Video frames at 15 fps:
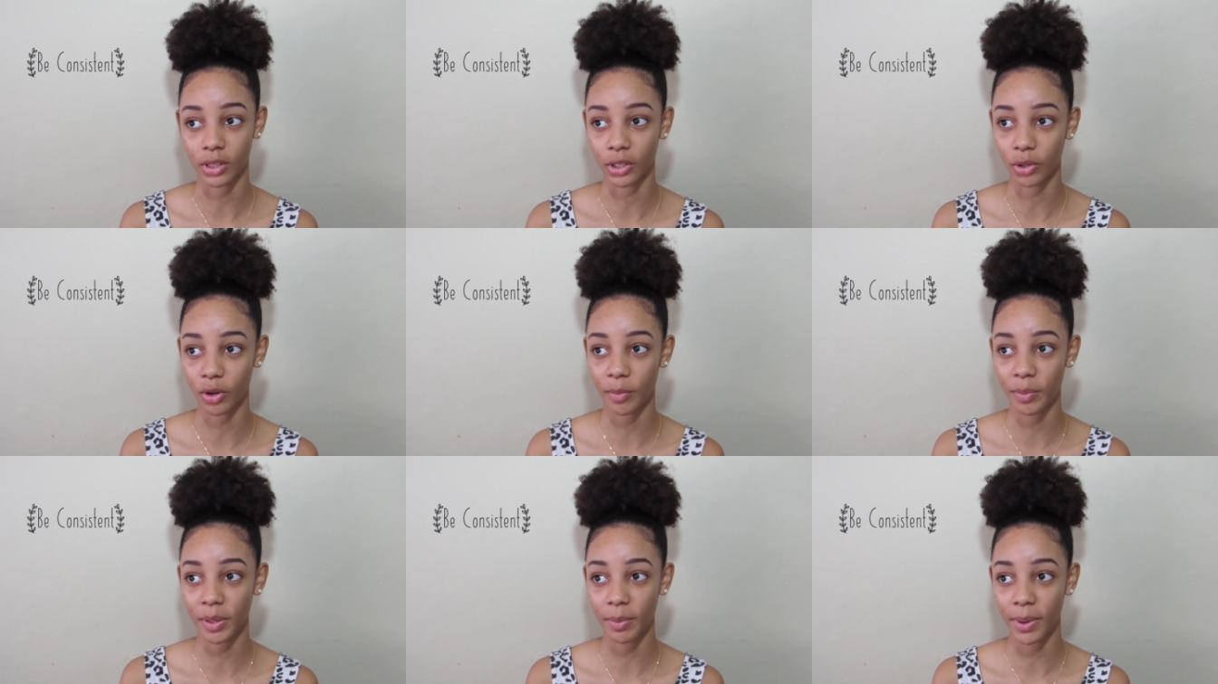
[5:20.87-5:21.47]

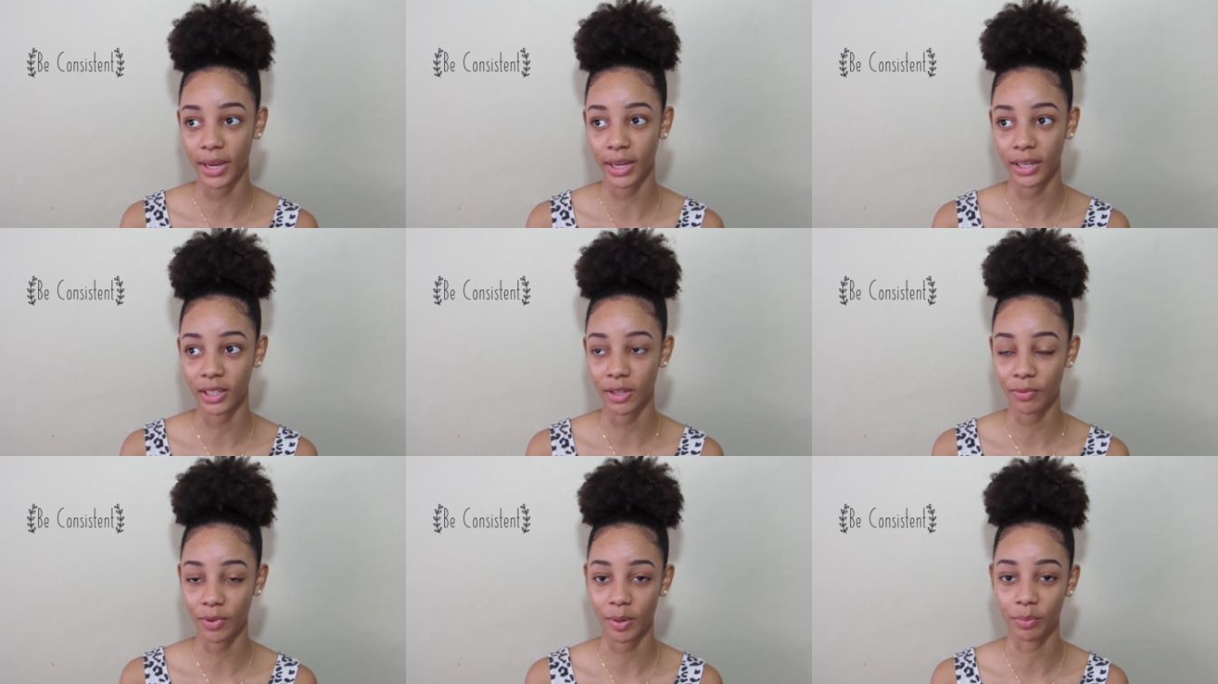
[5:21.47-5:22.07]
Don't be buying
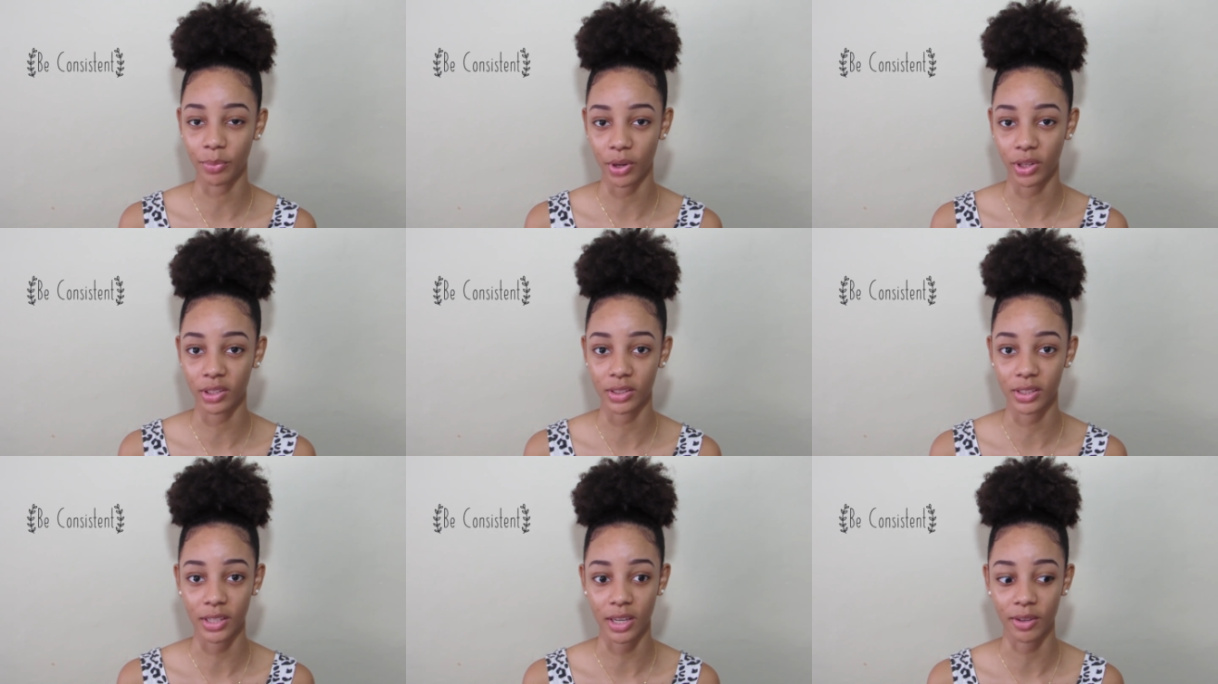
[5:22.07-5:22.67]
different
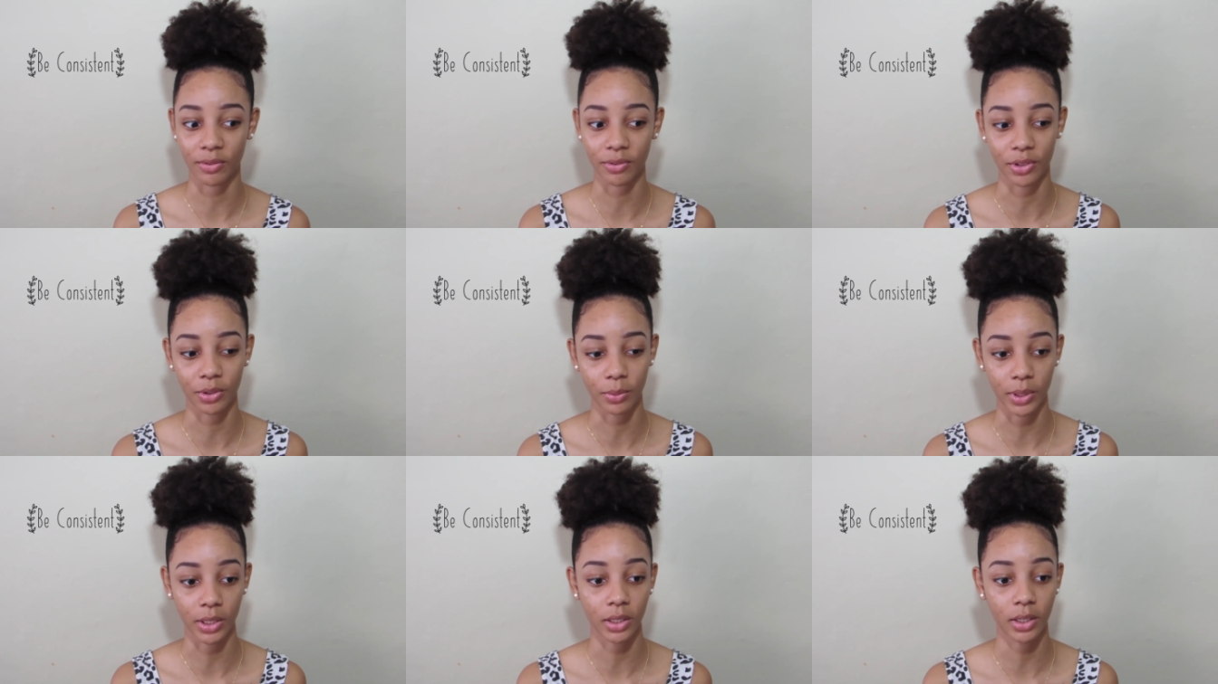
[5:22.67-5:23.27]
products every
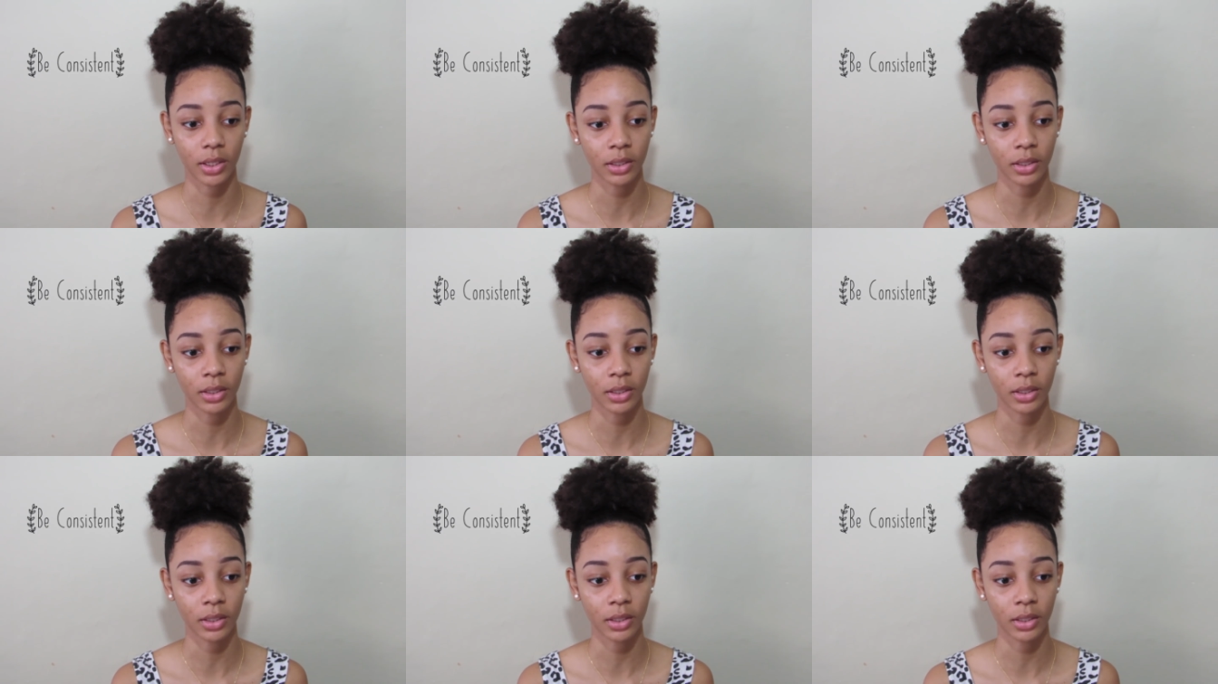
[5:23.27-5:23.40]
week